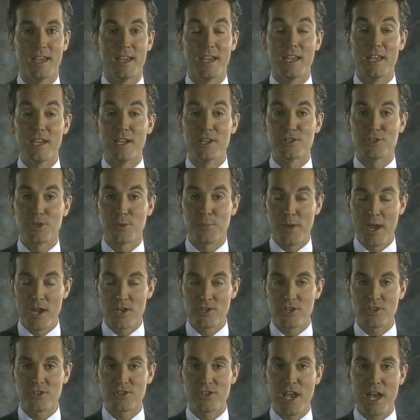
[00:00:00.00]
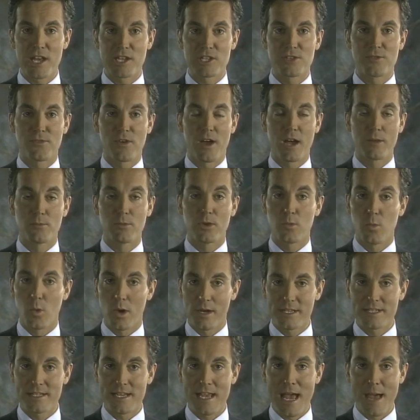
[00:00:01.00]
Is the patient satisfied with
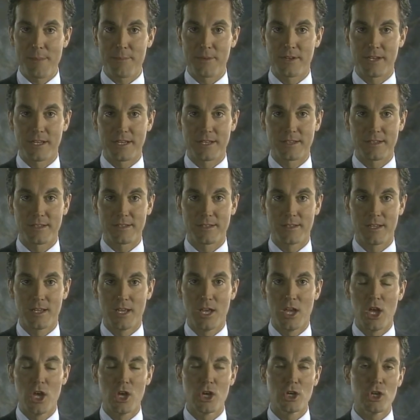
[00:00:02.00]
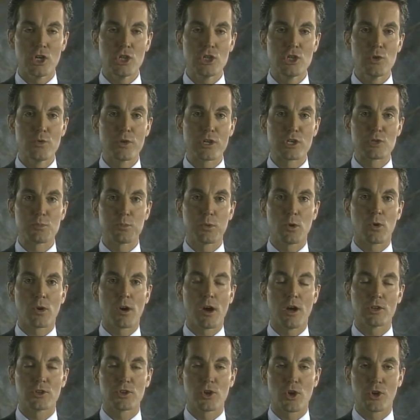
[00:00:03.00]
what is happening? Could you explore
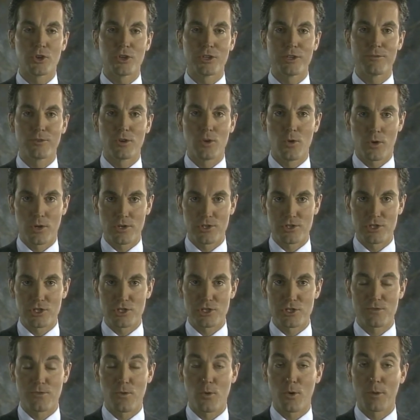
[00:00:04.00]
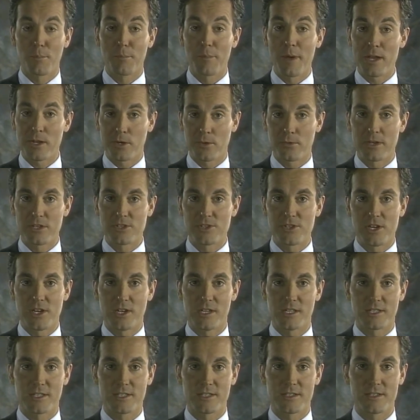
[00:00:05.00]
alternative courses for better
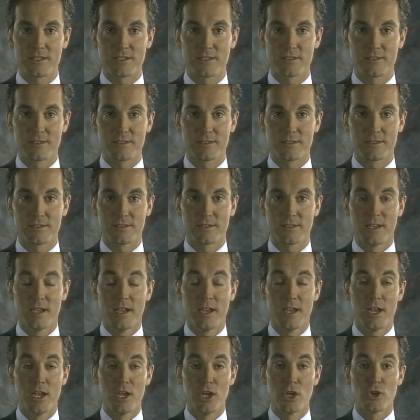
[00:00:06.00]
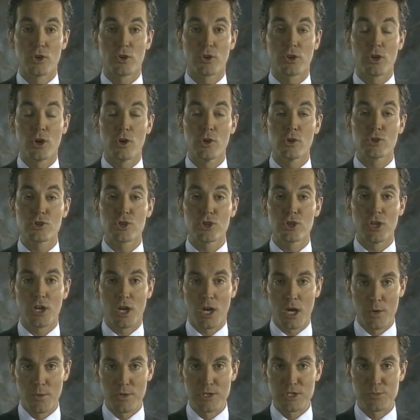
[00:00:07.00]
results? Your goal should
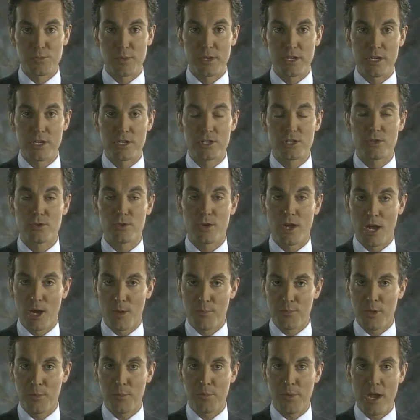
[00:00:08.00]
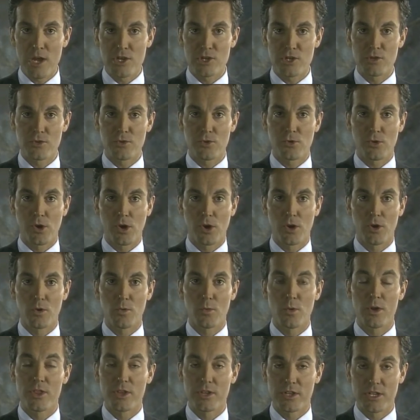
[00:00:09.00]
always be to help the patient grow
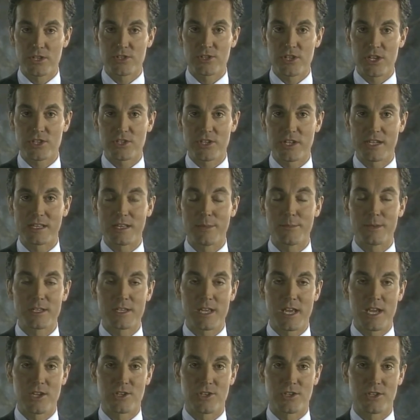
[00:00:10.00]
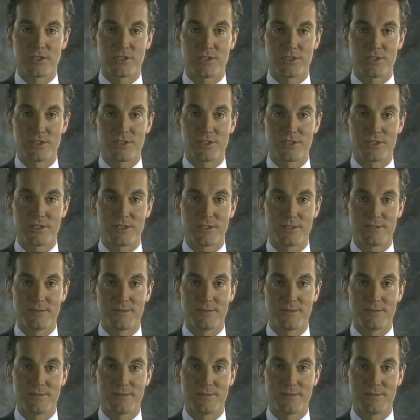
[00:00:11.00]
within existing limitations.